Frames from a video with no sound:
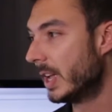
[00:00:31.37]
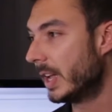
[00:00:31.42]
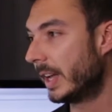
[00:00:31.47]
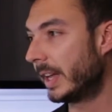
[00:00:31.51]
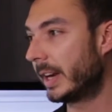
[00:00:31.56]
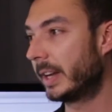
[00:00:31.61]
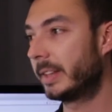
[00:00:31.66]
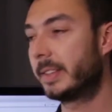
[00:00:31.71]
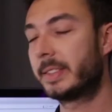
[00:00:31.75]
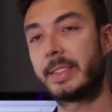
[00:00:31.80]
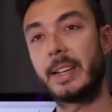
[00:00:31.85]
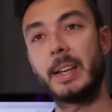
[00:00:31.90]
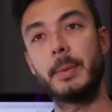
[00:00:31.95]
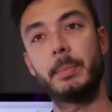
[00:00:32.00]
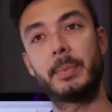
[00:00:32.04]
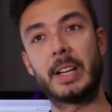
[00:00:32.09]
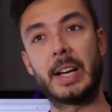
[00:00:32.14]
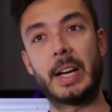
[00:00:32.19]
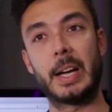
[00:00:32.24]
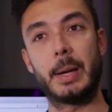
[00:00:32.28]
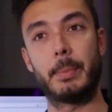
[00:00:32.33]
and at the same
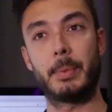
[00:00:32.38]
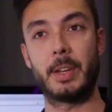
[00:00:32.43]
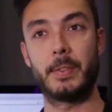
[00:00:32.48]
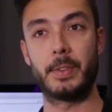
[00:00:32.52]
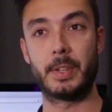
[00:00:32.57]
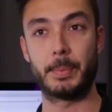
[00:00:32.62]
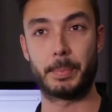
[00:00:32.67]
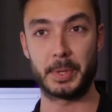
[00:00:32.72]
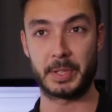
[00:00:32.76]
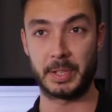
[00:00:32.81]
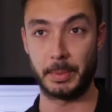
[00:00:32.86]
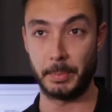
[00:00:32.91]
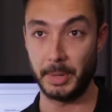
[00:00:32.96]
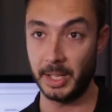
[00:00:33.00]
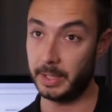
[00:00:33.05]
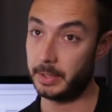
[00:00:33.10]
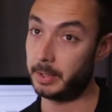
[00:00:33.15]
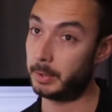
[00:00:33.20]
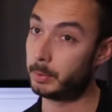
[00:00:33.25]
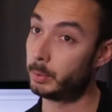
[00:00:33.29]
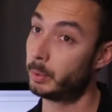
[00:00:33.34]
time give the
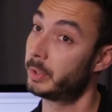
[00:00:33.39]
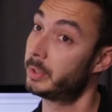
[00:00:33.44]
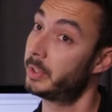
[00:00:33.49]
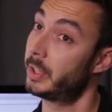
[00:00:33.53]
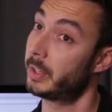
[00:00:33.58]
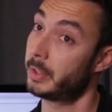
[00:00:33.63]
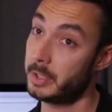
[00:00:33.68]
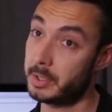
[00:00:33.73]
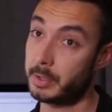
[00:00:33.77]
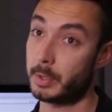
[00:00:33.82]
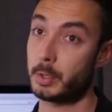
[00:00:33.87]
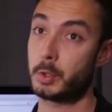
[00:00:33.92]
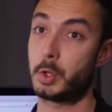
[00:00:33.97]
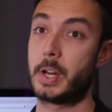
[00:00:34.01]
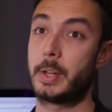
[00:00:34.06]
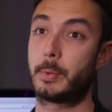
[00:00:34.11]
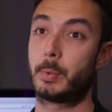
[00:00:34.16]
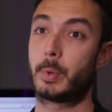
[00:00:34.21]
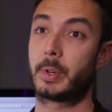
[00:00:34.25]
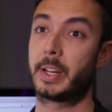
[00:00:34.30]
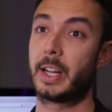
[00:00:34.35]
possibility to the research
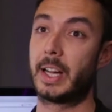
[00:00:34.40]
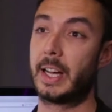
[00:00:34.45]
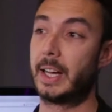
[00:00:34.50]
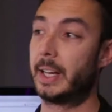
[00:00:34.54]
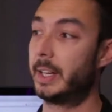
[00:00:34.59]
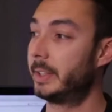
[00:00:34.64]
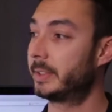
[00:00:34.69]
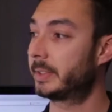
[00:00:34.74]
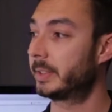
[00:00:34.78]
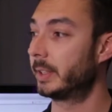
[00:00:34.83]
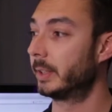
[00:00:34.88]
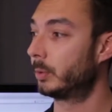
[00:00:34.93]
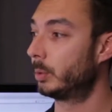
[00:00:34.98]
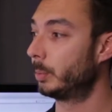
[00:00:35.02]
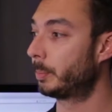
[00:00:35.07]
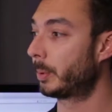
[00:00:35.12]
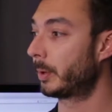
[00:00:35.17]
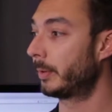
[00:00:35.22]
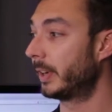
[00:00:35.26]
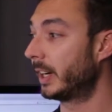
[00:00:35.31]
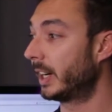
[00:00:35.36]
network guys to
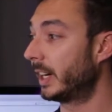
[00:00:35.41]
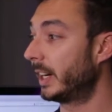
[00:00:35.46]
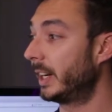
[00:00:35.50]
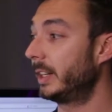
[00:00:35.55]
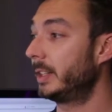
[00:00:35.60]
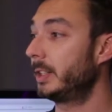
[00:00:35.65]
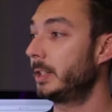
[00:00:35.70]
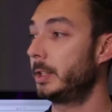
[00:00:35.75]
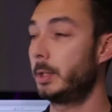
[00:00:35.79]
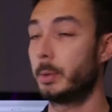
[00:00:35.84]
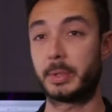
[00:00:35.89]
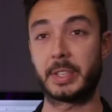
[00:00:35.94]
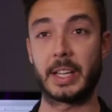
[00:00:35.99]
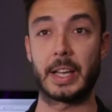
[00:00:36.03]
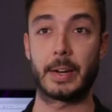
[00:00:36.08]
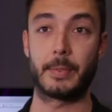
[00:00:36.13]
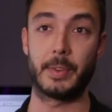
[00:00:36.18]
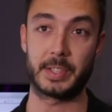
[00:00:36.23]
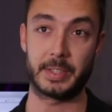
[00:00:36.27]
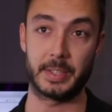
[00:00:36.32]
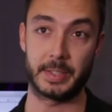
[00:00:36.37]
provide new
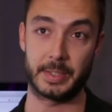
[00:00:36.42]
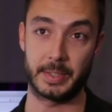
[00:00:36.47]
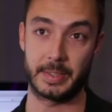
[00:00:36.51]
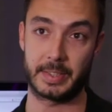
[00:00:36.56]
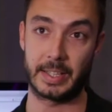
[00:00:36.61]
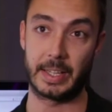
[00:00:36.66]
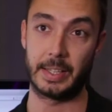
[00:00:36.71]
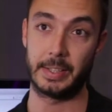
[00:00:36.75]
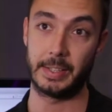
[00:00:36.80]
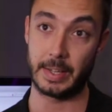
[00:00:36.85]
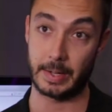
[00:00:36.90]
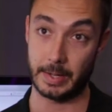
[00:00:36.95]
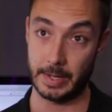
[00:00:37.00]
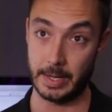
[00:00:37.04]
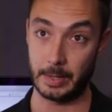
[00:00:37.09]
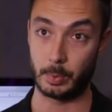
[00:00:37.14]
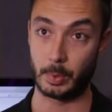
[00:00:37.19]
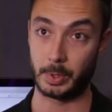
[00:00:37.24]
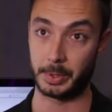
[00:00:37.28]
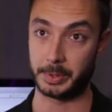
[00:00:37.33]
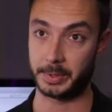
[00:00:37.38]
services inside their
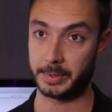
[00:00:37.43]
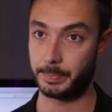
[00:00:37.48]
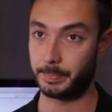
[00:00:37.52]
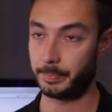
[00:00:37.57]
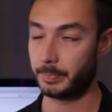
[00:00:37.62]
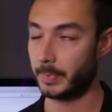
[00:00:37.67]
networks.